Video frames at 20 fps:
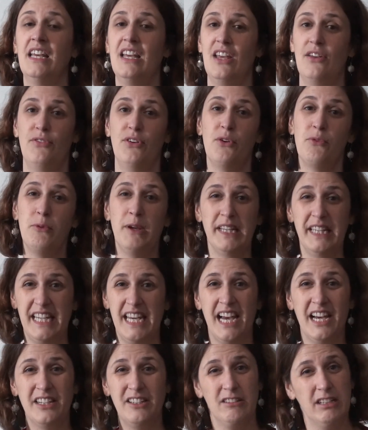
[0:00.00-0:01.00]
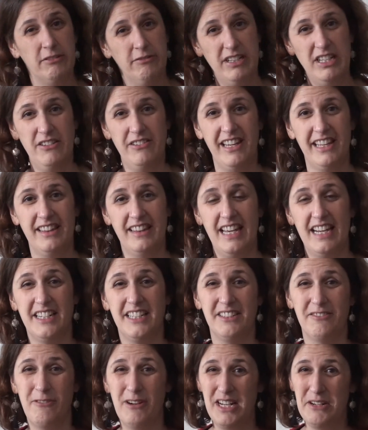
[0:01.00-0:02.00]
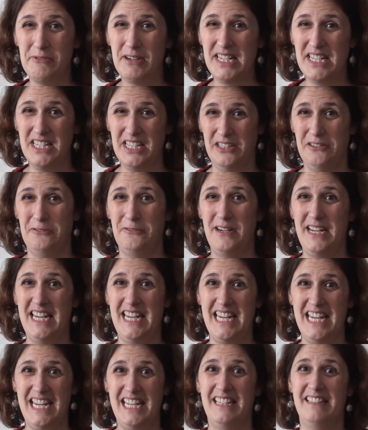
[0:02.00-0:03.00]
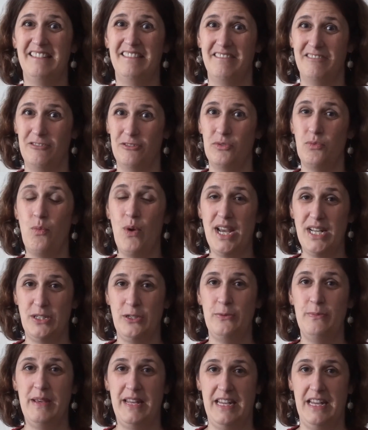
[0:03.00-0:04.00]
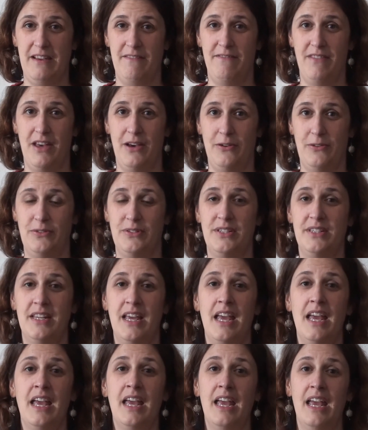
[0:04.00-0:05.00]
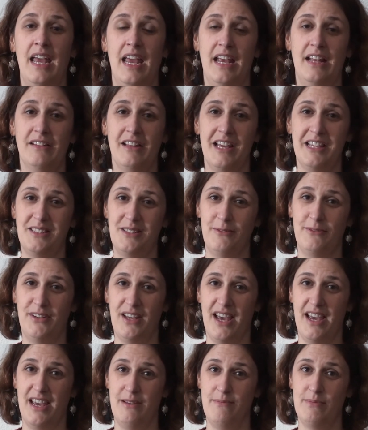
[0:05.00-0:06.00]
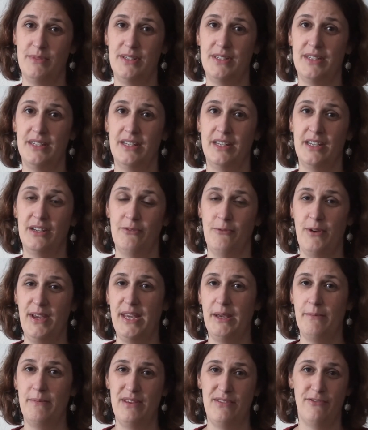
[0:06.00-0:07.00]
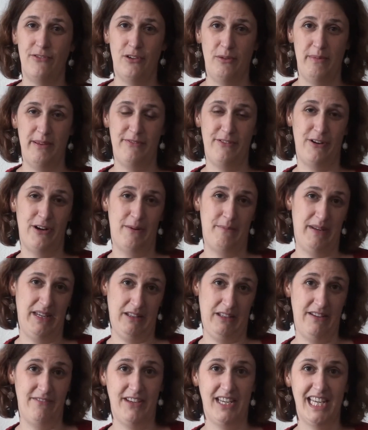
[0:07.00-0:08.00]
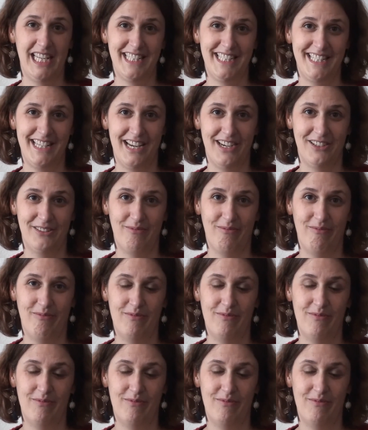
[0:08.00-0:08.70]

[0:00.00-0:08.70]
If you're really hungry when you get there, what do? We eat way too many of those. And lots of times we can be full before our meal even gets there.